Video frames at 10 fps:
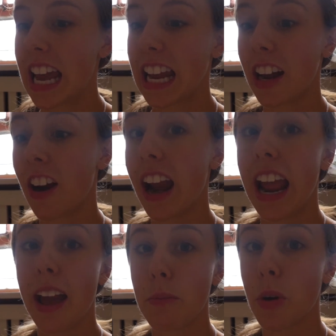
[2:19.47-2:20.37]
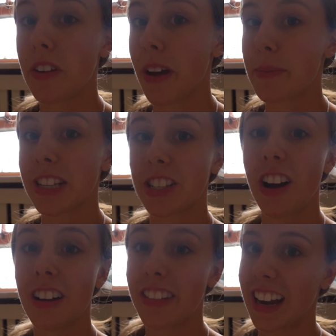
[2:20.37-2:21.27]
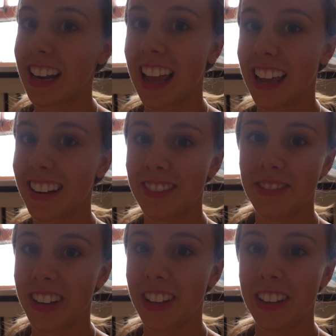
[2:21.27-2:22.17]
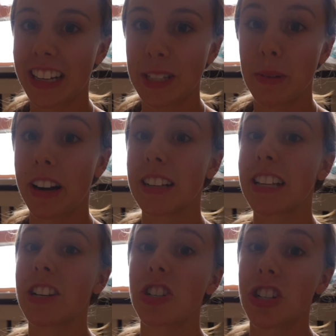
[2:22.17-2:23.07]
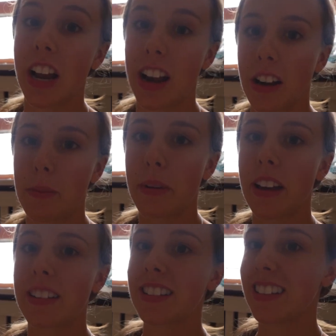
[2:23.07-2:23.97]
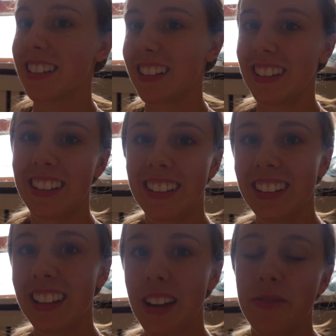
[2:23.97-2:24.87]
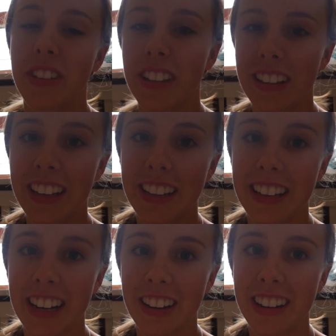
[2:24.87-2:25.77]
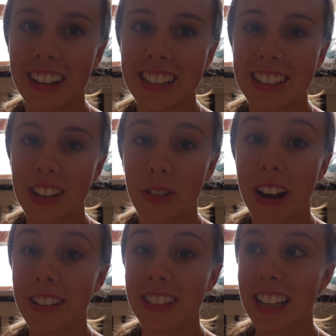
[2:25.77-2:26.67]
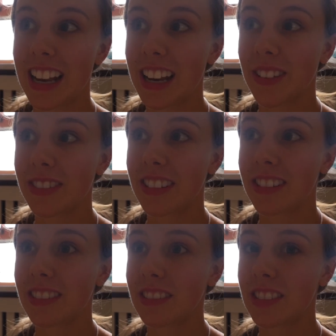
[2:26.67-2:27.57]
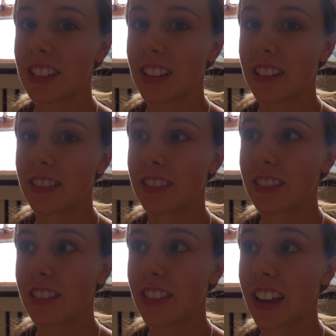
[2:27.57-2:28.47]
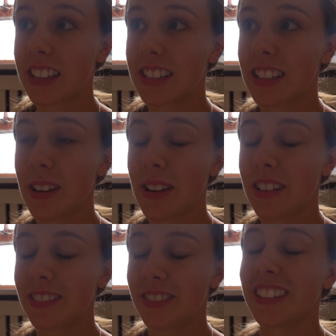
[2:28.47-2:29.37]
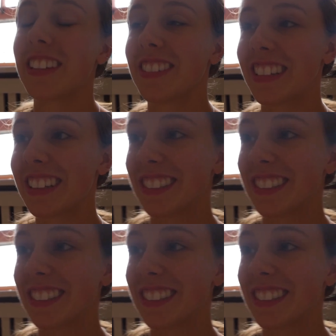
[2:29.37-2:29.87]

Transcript: here I am, what have I been taught that I can't feel and experience and share, but I'm feeling it and here it is around totally. anyone. It's so, so cool. That's really, really